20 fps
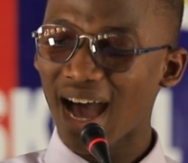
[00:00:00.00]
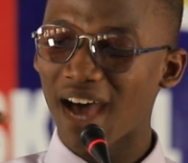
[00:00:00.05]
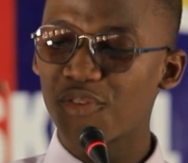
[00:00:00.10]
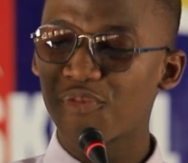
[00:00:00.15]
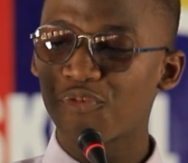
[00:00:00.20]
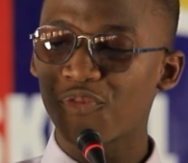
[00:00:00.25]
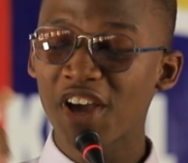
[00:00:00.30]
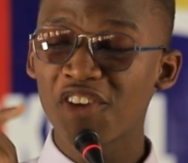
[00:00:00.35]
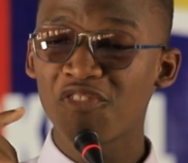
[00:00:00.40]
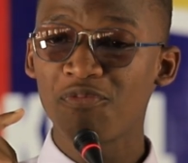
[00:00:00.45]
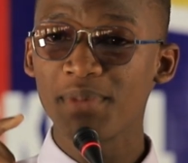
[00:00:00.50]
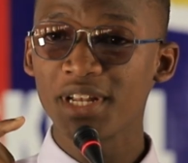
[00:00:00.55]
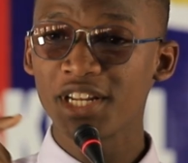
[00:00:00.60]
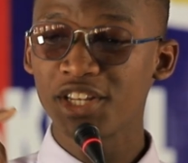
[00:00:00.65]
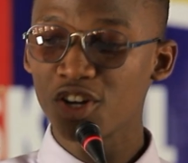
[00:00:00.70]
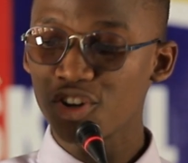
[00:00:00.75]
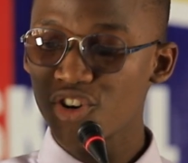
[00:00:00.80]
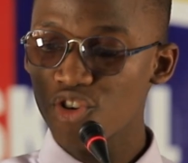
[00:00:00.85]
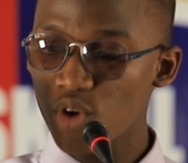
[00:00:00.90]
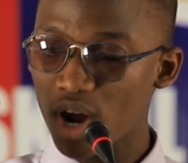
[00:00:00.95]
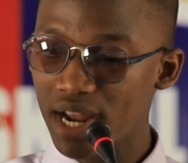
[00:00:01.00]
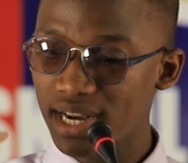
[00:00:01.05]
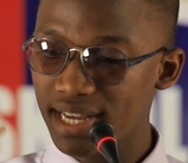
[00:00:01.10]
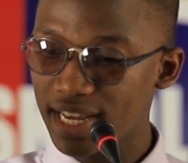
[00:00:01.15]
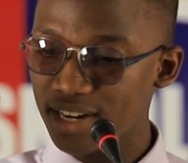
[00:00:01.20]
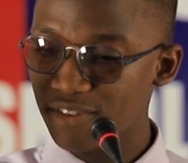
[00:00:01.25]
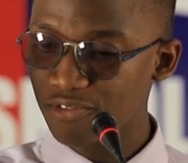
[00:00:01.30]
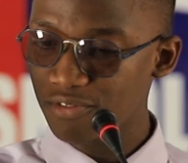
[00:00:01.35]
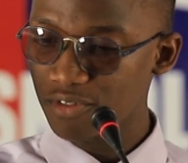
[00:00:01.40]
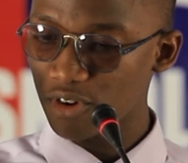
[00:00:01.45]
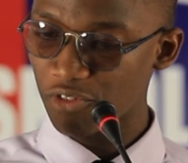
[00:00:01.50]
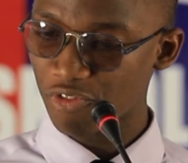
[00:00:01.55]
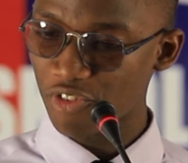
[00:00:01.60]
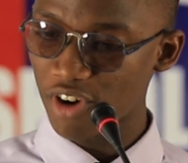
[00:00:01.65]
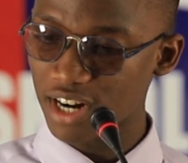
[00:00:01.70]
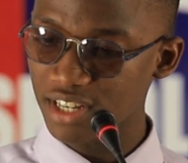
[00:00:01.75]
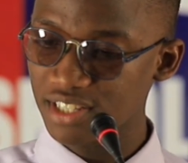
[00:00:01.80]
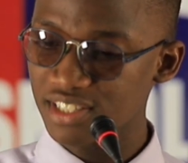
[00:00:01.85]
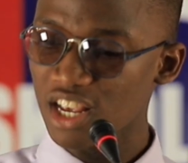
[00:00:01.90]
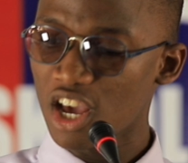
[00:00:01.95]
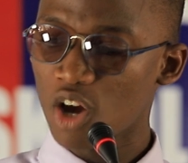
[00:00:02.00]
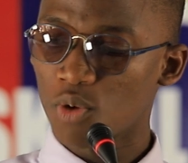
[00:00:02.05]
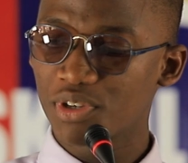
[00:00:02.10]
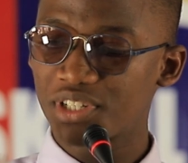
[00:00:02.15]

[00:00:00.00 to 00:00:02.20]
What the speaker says: and 5 million Rwandan francs,